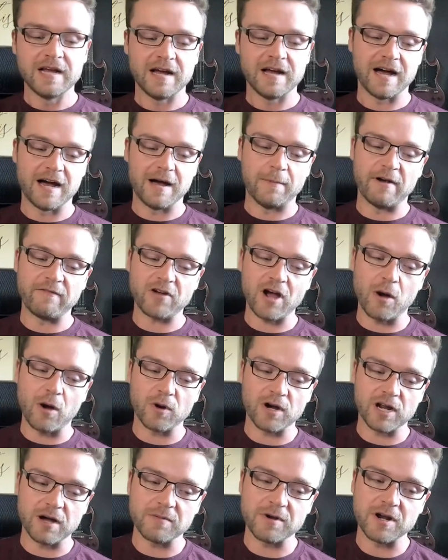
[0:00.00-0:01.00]
Um, I've got
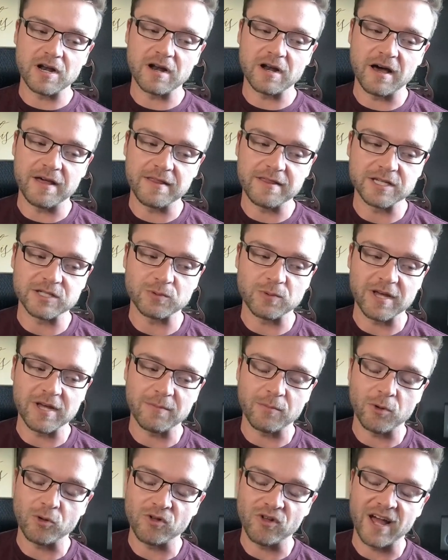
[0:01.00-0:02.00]
one coming in, uh, this week
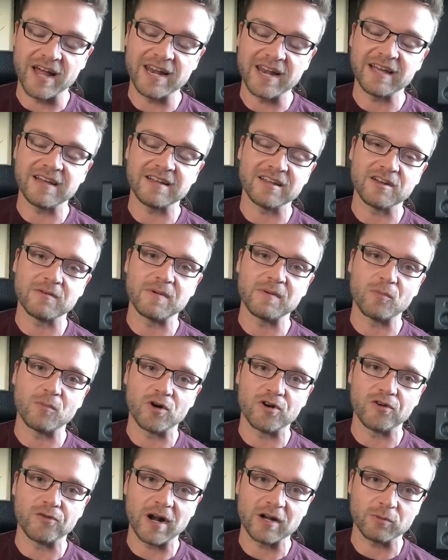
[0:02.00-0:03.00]
about lighting, a little bit
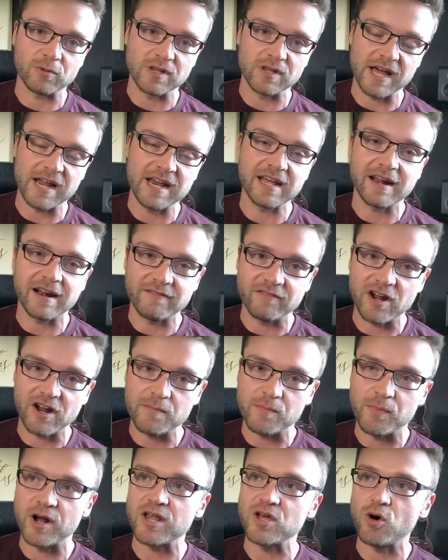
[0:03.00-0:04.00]
more direct with lighting, and I've got
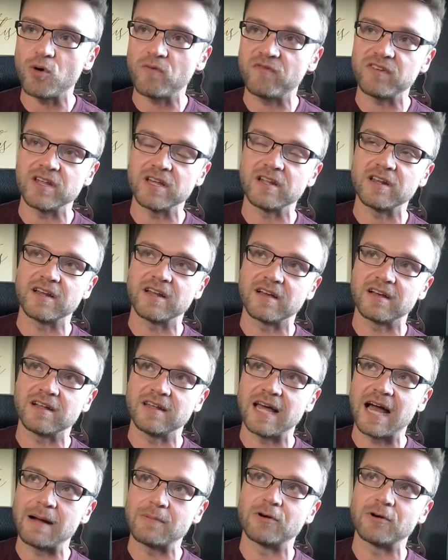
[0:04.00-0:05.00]
a buddy hopefully going to
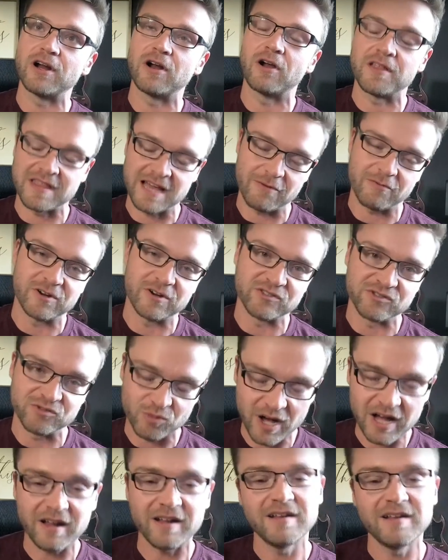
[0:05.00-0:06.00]
collaborate on that one as
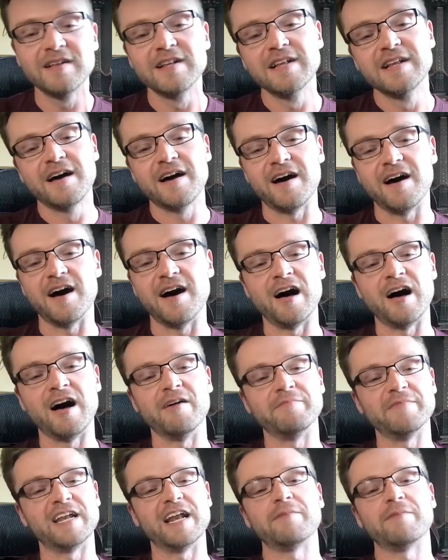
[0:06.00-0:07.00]
well.
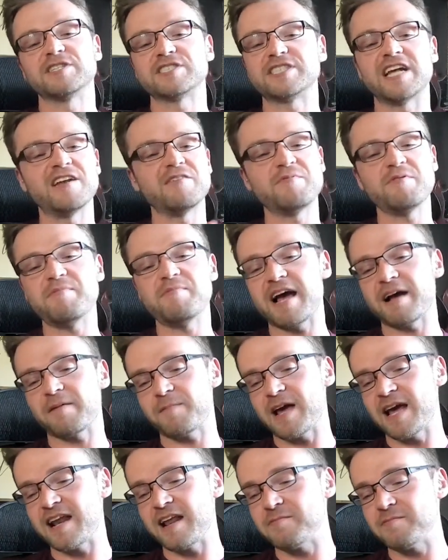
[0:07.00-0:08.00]
Um, and I'm excited to be back,
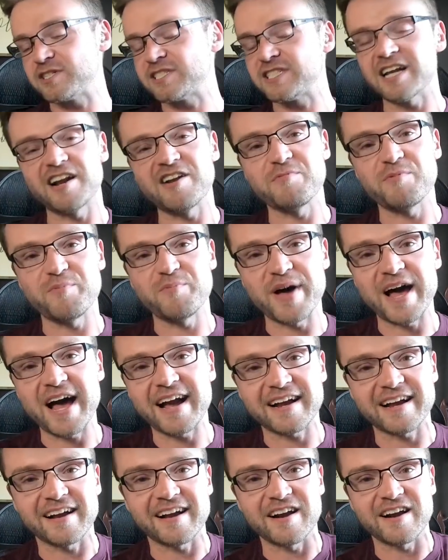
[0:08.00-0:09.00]
man. I'm excited to be
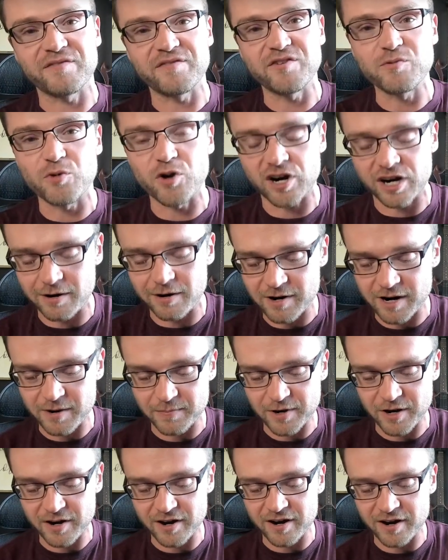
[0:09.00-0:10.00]
back. I got a few more coming
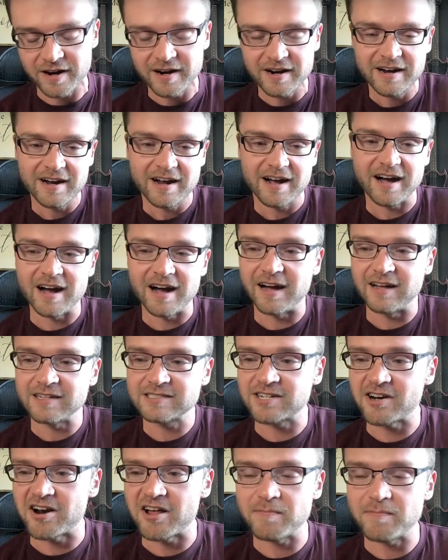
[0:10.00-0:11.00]
up here. Uh, I'll
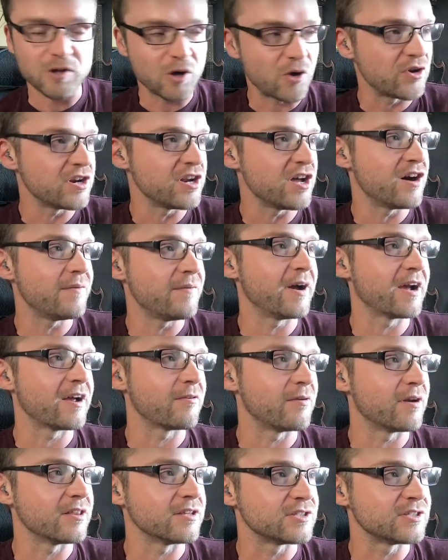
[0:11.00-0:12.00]
start uploading them. I got
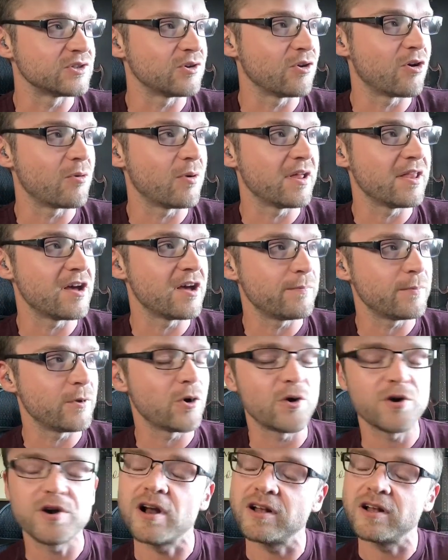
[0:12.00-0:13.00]
to run to the store while they
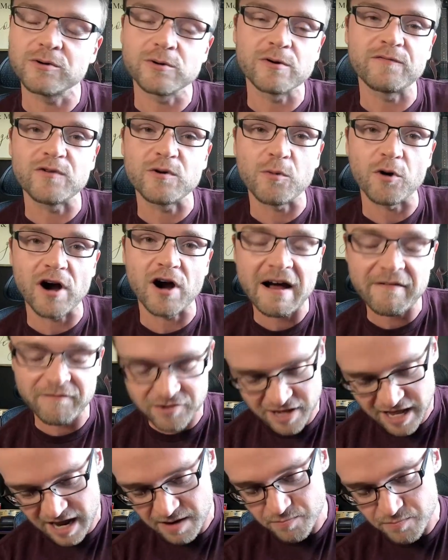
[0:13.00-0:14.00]
upload, and I'll do a few more
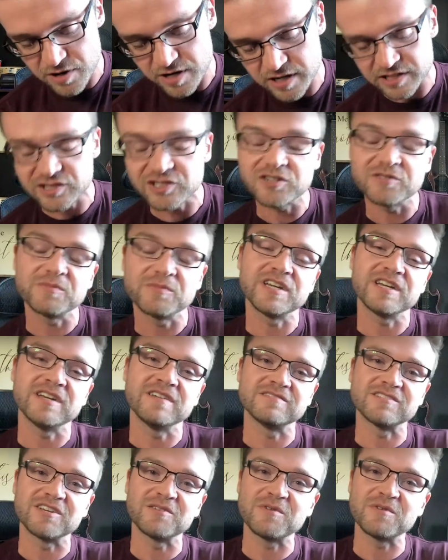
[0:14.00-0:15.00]
after that. But it's gonna be
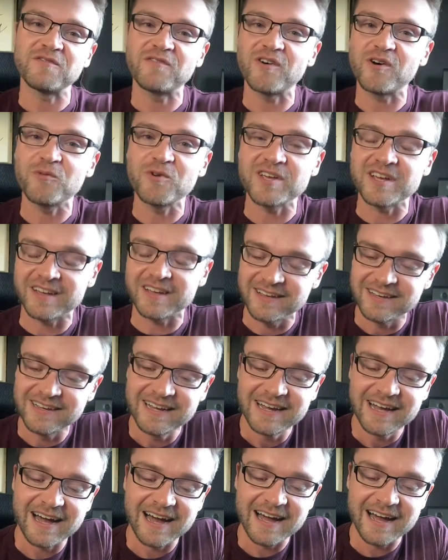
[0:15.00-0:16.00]
it's gonna be a fun week.
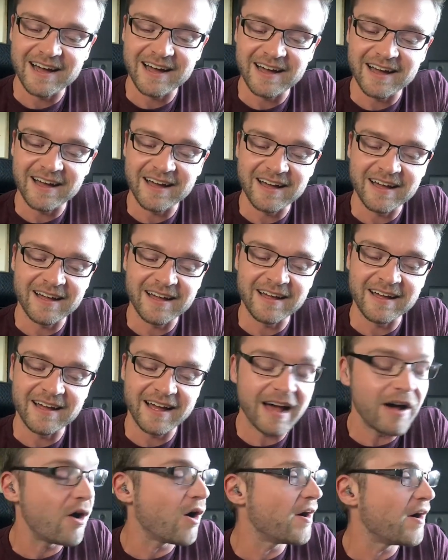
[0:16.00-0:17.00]
Uh,
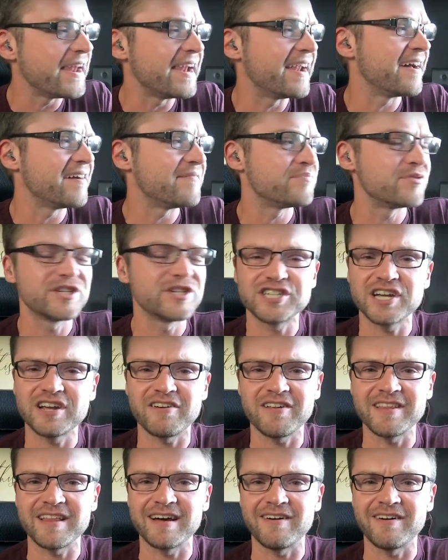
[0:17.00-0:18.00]
oh, and I appreciate
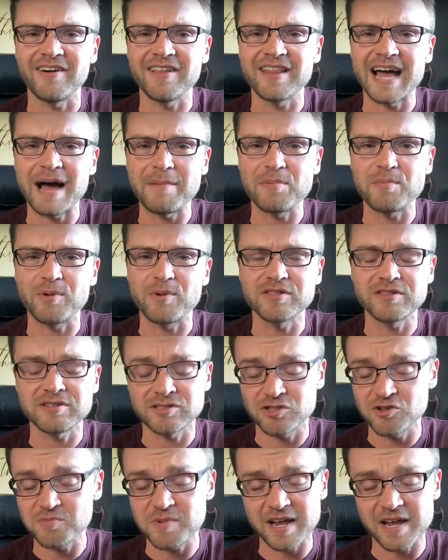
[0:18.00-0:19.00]
all that, all the happy
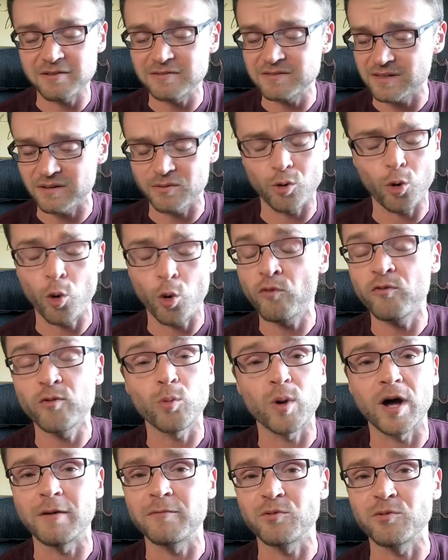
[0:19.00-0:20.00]
birthdays too, man. I was
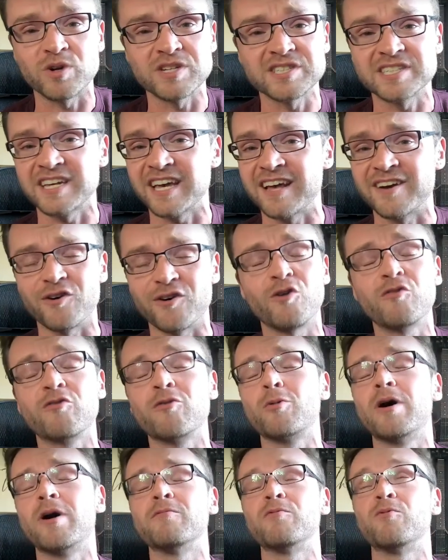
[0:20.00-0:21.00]
overwhelmed once again,
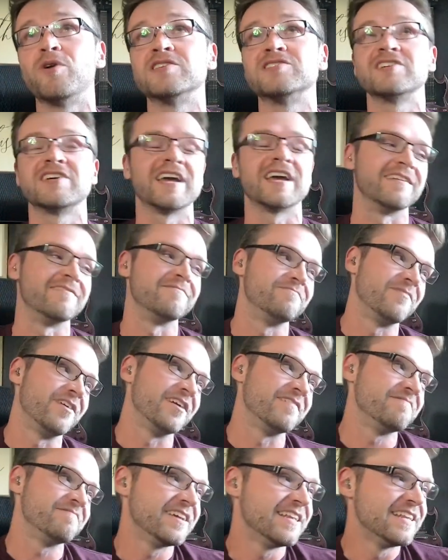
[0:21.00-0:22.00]
overwhelmed once again.
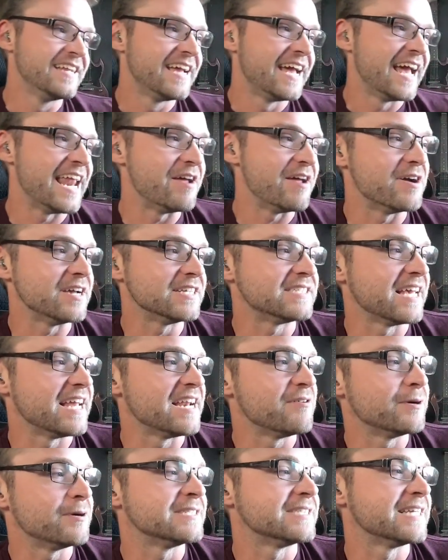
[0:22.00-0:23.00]
But anyways,
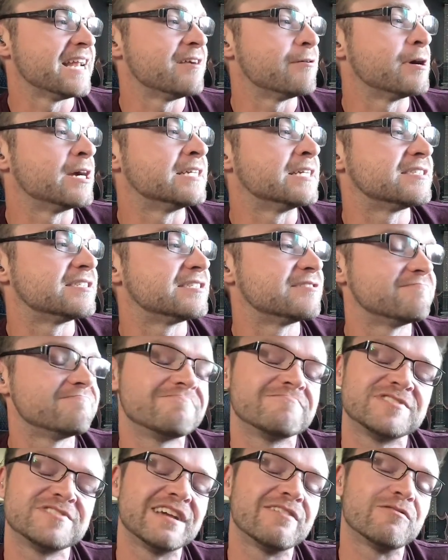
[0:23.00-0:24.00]
anyways, anyways,
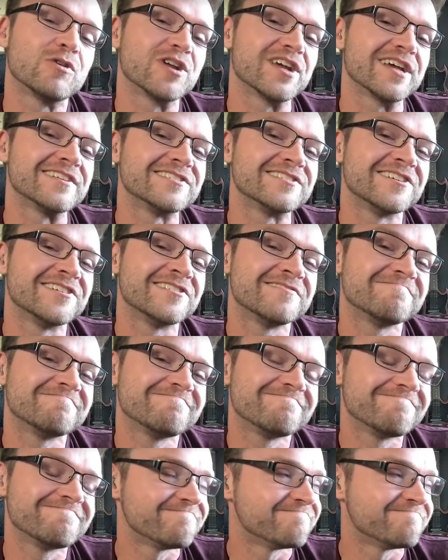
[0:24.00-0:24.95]
see everyone again soon.